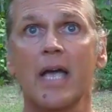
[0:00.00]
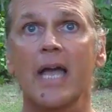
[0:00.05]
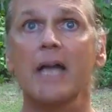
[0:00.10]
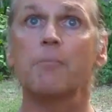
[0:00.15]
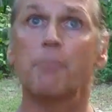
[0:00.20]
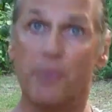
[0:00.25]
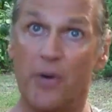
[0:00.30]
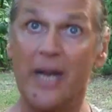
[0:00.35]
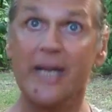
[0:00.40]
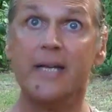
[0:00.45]

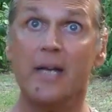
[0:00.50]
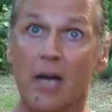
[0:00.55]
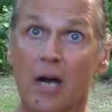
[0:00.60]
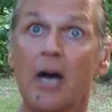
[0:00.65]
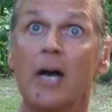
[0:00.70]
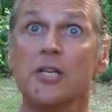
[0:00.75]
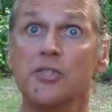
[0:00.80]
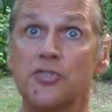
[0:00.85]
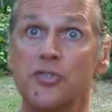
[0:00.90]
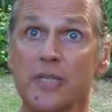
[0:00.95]
and break
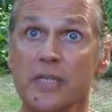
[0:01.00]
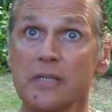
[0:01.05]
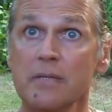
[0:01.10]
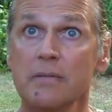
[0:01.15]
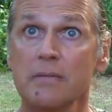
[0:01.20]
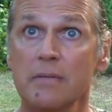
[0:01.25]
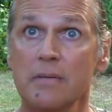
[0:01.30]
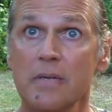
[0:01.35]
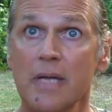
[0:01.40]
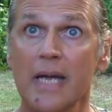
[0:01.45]
100
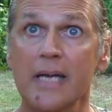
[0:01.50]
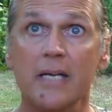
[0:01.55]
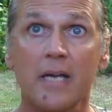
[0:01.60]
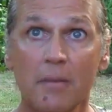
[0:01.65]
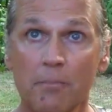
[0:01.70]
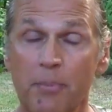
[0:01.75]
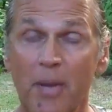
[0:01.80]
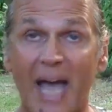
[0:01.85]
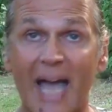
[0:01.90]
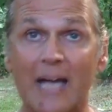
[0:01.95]
and
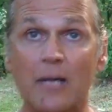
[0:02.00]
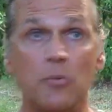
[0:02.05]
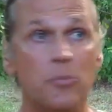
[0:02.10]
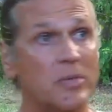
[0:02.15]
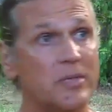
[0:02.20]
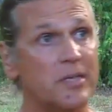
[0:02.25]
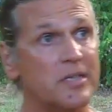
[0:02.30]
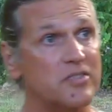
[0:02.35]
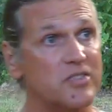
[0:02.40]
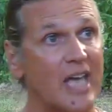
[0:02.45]
come back
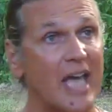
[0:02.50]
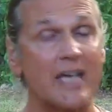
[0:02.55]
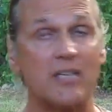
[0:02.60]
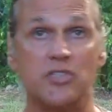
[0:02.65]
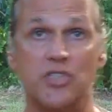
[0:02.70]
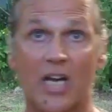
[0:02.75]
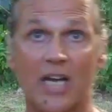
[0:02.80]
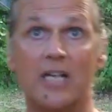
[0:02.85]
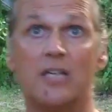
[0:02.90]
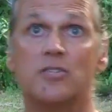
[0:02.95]
with
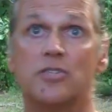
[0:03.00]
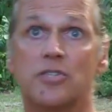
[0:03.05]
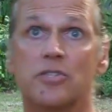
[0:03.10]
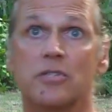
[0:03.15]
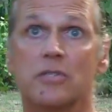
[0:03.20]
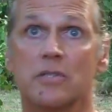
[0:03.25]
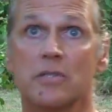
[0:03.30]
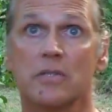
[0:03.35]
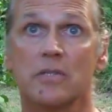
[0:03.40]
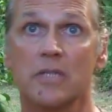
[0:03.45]
exact
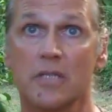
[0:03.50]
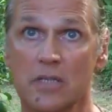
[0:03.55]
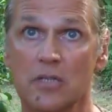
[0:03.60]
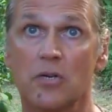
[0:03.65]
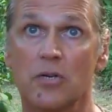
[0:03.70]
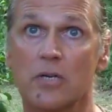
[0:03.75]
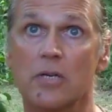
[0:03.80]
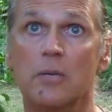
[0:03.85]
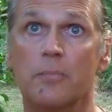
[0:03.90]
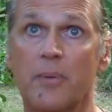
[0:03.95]
change in
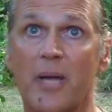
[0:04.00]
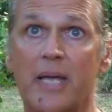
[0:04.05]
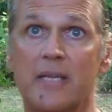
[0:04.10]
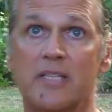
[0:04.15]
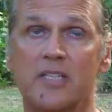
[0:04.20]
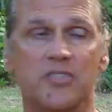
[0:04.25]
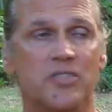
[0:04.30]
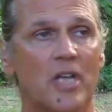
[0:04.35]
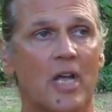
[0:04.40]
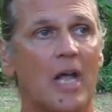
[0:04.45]
order to pay
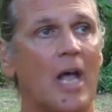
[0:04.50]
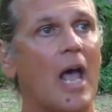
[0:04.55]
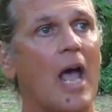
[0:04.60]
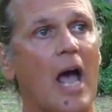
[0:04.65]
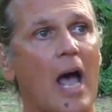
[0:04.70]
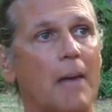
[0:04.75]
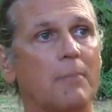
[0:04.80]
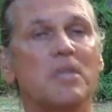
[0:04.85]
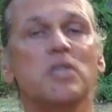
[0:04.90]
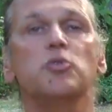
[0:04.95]
this.
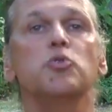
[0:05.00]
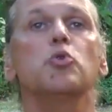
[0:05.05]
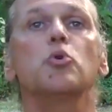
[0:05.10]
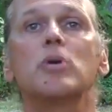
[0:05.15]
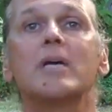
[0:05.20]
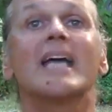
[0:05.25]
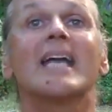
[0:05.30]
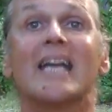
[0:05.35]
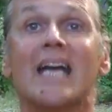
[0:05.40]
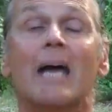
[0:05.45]
I mean, you
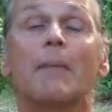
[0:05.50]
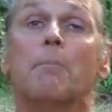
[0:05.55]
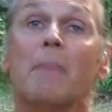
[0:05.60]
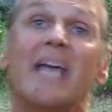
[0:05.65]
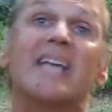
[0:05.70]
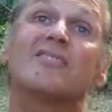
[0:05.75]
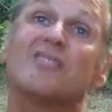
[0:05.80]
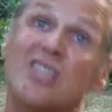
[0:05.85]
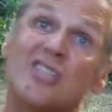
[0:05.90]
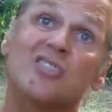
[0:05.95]
cannot
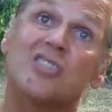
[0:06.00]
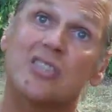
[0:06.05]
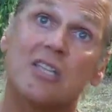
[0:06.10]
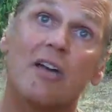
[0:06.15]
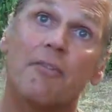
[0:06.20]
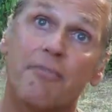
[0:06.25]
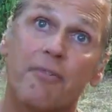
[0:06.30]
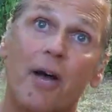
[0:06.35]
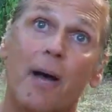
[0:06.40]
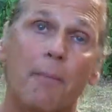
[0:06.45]
make this
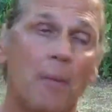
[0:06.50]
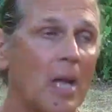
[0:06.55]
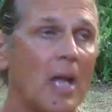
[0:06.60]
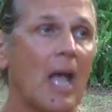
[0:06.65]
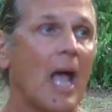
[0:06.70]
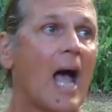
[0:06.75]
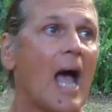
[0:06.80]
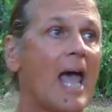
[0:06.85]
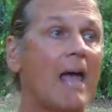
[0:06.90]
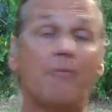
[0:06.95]
stuff up.
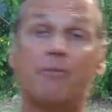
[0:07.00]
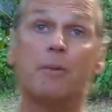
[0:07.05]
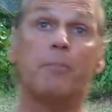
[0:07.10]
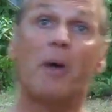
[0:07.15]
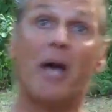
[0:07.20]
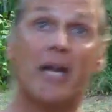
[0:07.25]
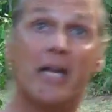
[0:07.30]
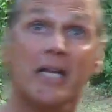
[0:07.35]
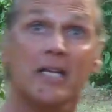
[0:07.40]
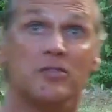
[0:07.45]

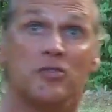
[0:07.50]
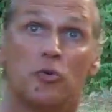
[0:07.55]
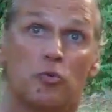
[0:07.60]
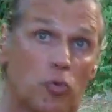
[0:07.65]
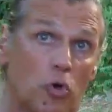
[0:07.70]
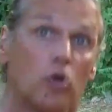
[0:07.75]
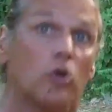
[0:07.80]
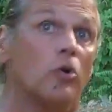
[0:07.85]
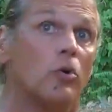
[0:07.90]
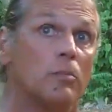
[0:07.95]
Everybody in the
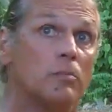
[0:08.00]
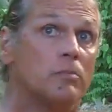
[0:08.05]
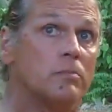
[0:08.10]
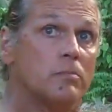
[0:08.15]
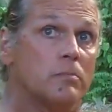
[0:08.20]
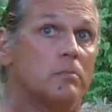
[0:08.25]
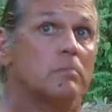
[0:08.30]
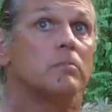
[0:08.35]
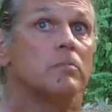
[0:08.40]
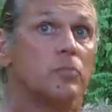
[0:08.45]
room,
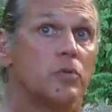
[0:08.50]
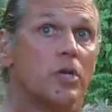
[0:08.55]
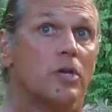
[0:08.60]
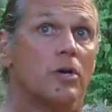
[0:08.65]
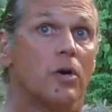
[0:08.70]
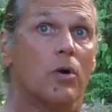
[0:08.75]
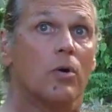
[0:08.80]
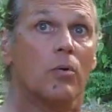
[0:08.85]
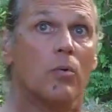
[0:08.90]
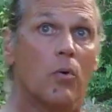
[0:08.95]
you
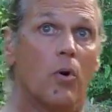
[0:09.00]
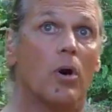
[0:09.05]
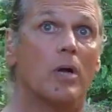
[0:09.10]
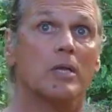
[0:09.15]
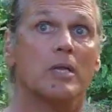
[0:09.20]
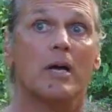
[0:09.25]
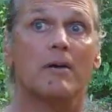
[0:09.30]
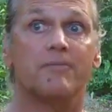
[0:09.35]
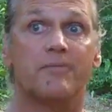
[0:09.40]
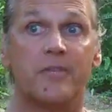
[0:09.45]
know,
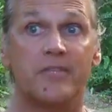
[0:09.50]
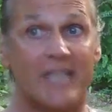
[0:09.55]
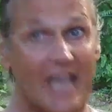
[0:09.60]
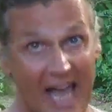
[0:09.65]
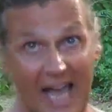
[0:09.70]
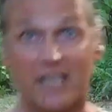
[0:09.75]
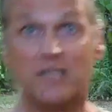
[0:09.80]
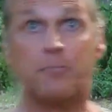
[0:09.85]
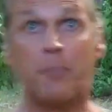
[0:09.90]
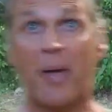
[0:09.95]
all of the
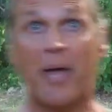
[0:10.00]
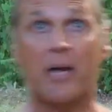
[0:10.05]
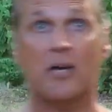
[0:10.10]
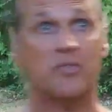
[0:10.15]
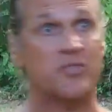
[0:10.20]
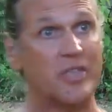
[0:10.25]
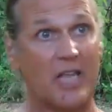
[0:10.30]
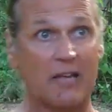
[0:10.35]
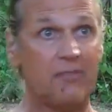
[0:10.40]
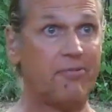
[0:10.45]

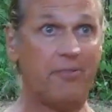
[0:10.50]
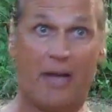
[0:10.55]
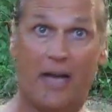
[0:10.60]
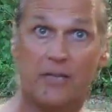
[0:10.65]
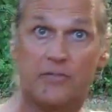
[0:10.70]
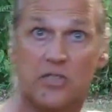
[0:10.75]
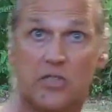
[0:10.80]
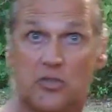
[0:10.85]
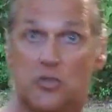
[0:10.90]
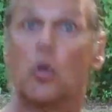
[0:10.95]
taxpayers, they
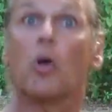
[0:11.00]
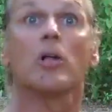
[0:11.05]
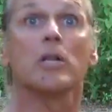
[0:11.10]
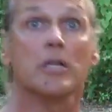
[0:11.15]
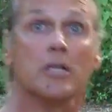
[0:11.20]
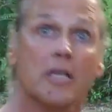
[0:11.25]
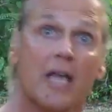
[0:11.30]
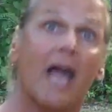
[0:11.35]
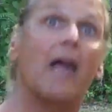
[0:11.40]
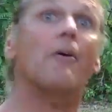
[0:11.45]
found this all
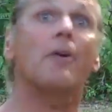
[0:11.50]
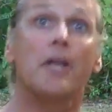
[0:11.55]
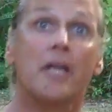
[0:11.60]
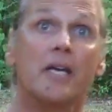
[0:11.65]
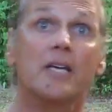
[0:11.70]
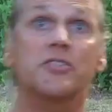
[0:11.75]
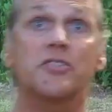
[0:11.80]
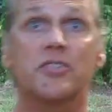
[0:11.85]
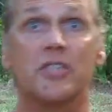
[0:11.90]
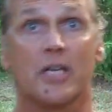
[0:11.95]

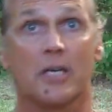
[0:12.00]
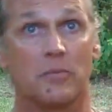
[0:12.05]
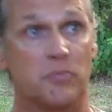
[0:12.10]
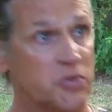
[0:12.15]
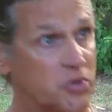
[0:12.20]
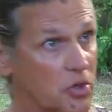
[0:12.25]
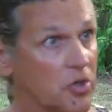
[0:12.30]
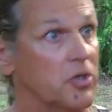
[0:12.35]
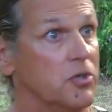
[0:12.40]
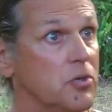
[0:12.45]
hilarious, and I'm
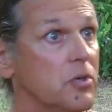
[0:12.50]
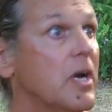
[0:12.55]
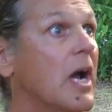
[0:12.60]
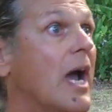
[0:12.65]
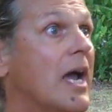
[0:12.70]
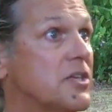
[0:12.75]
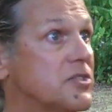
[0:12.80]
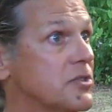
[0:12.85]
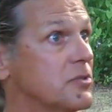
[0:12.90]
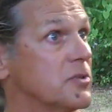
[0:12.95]
sure you
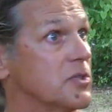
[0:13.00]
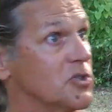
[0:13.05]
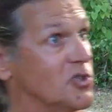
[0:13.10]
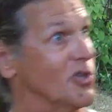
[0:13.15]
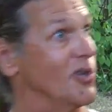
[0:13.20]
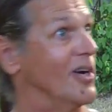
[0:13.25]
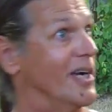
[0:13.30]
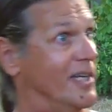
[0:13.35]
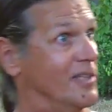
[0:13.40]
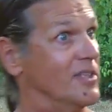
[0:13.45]
guys are
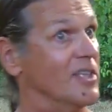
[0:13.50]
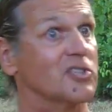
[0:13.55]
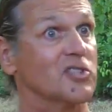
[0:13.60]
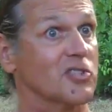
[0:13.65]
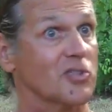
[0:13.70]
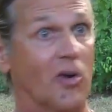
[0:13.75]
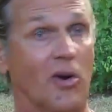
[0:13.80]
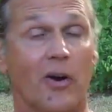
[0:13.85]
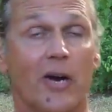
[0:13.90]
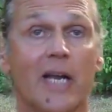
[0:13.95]
enjoying this
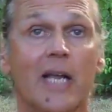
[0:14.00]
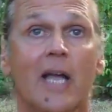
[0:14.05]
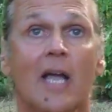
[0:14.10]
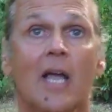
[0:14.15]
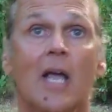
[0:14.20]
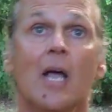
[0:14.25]
story.